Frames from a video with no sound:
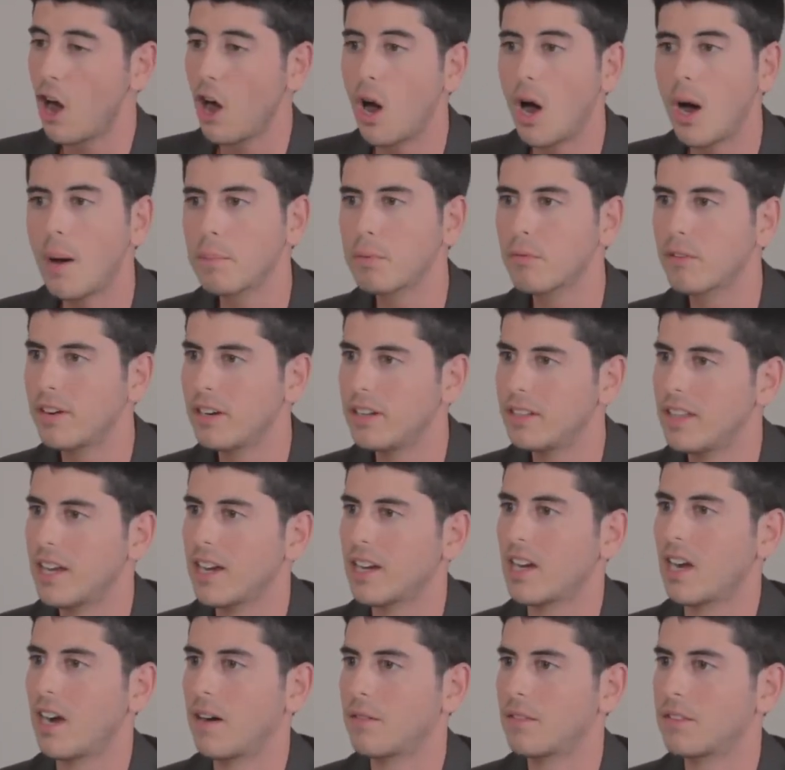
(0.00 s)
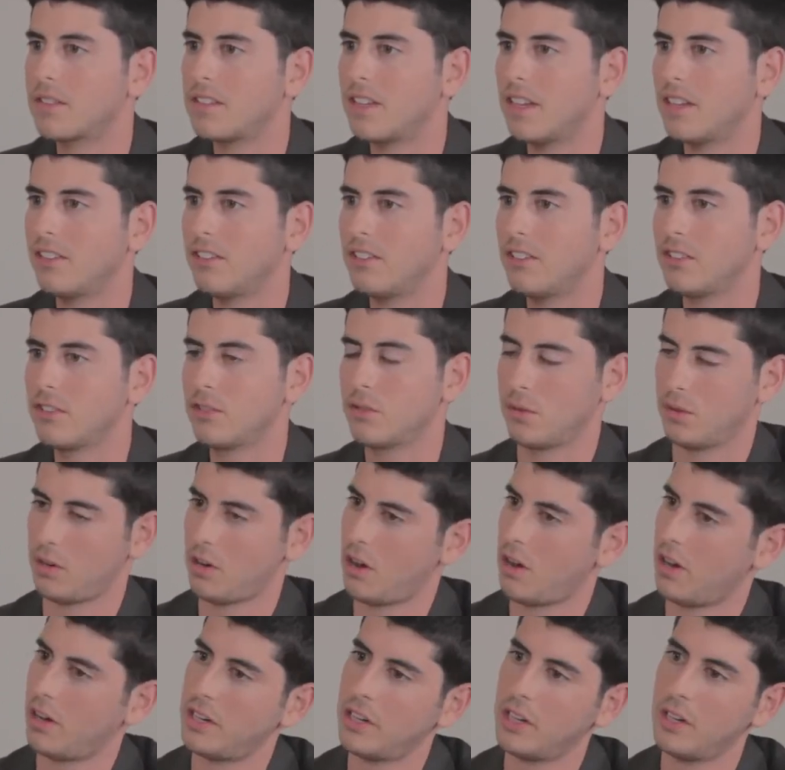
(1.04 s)
Upgrade that conversation to an
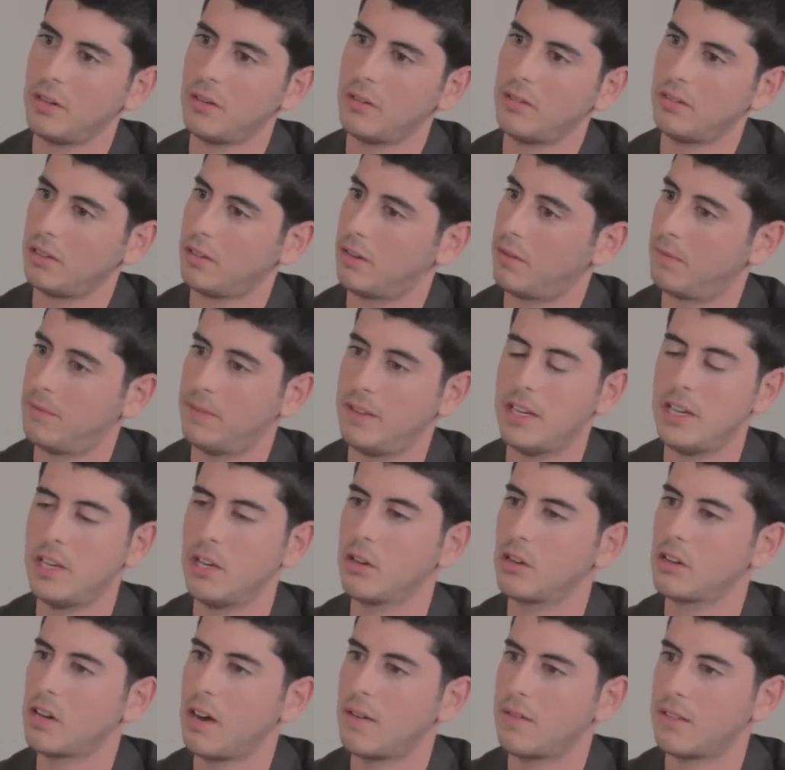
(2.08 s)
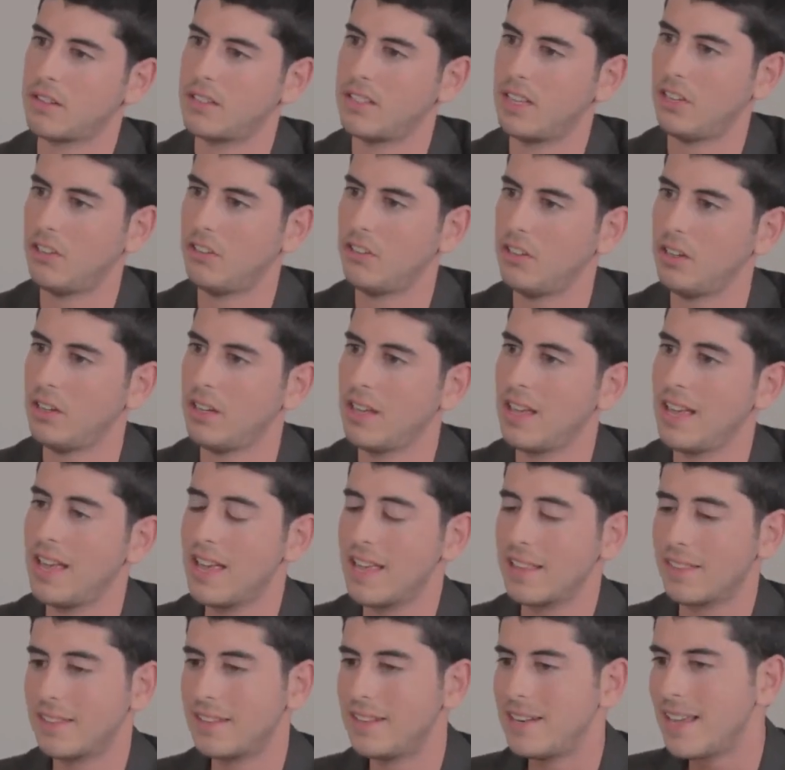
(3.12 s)
audio, a video conversation.
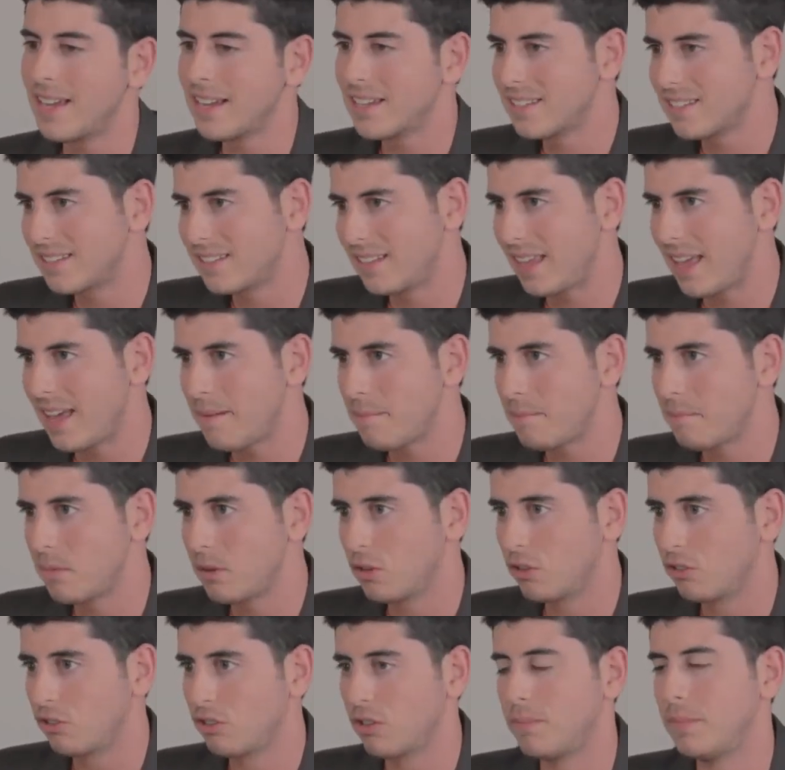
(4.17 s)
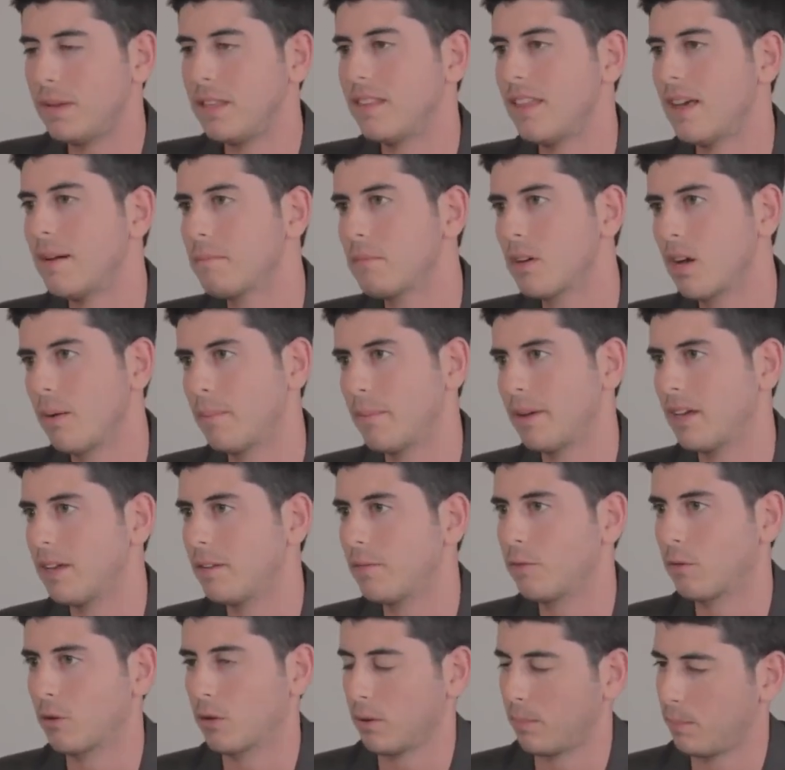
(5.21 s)
The next step should be them coming
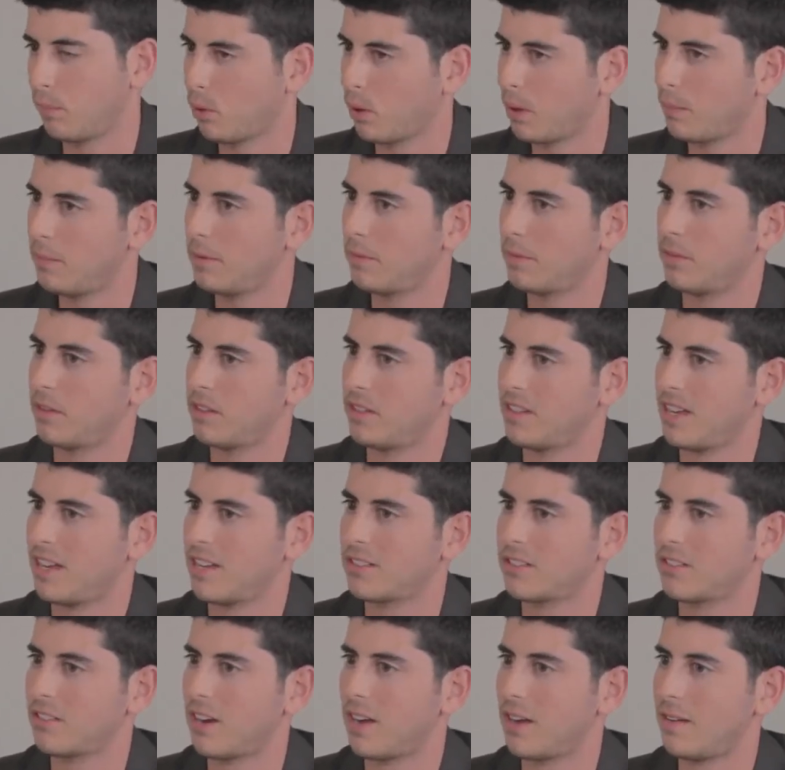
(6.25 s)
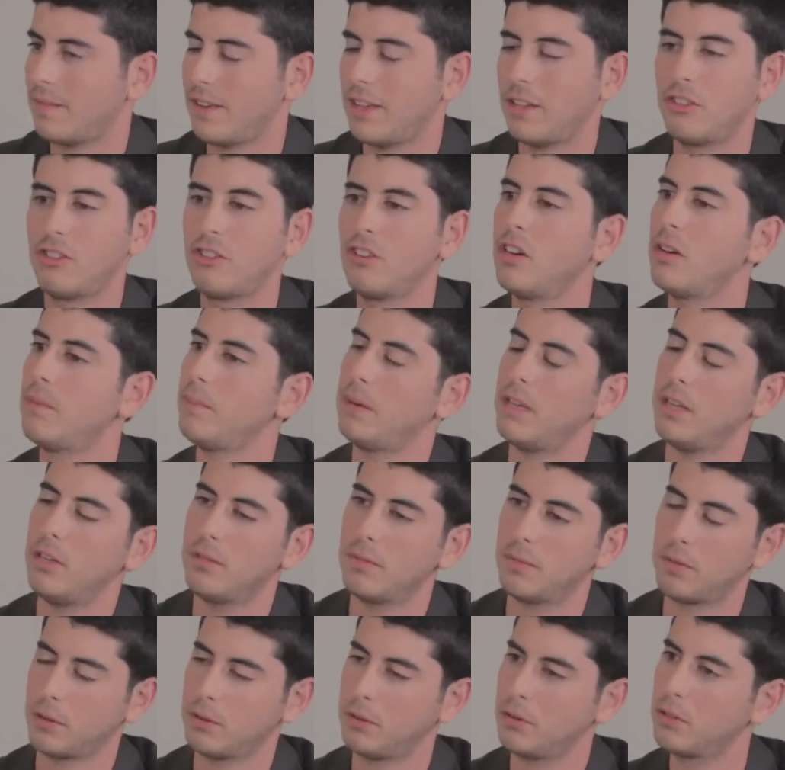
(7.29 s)
in for an appointment for the test drive. It shouldn't be
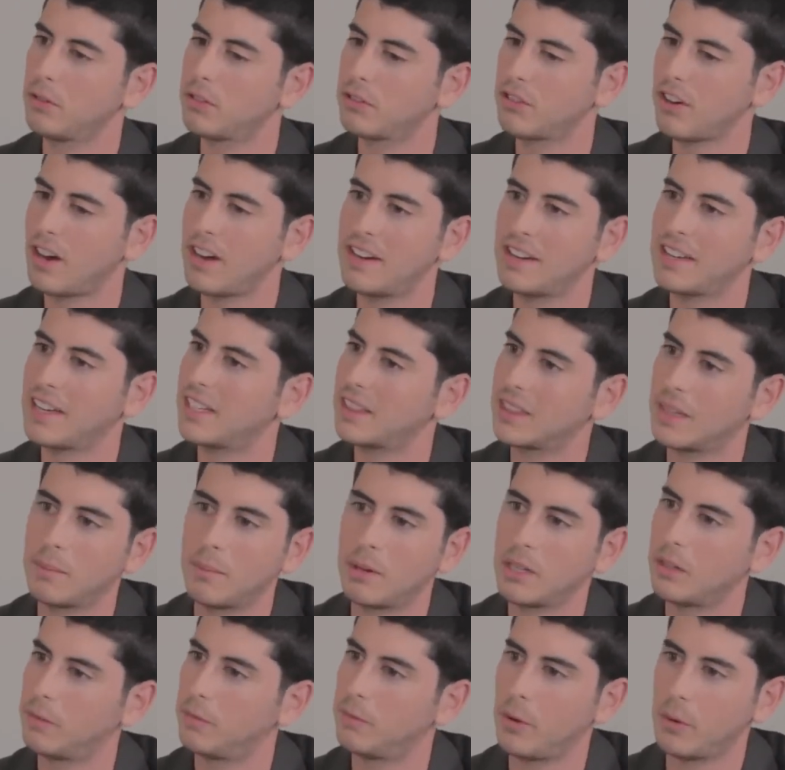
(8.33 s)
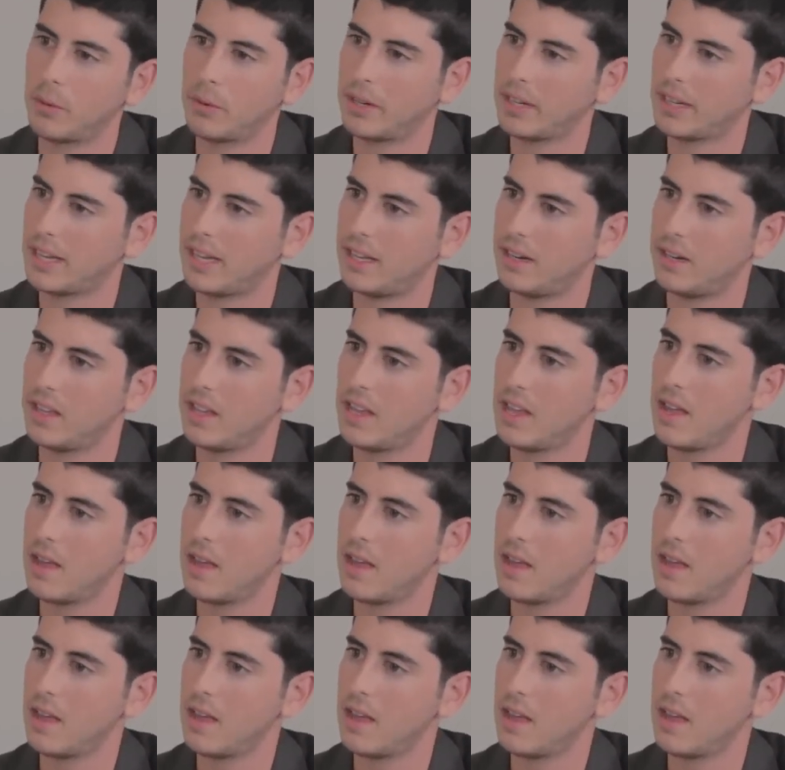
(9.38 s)
for you to try to get them on the phone again.